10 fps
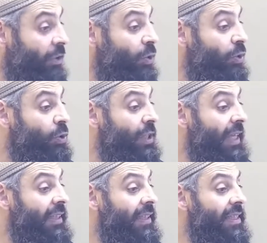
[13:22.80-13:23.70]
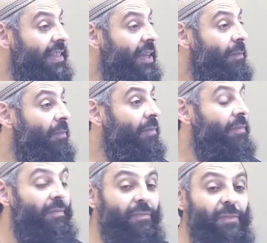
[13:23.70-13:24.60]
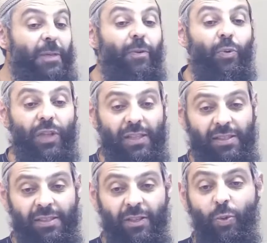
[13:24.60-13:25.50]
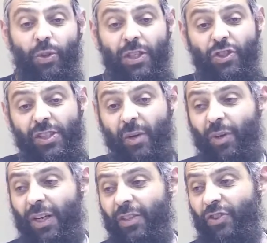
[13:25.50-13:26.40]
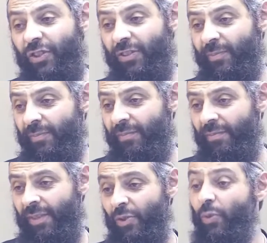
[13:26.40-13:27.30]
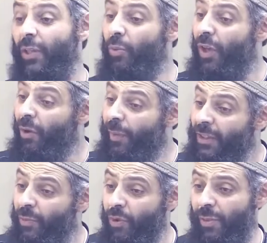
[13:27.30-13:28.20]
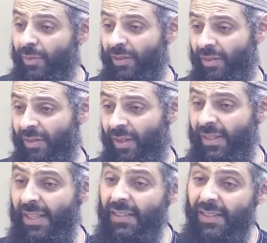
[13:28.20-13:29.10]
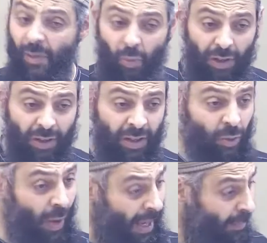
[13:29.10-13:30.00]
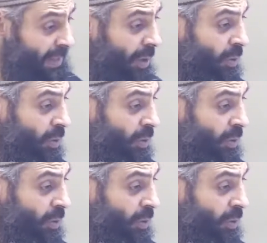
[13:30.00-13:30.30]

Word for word: why don't you send some people with us to teach us our religion so that we are better Muslims? Send someone to help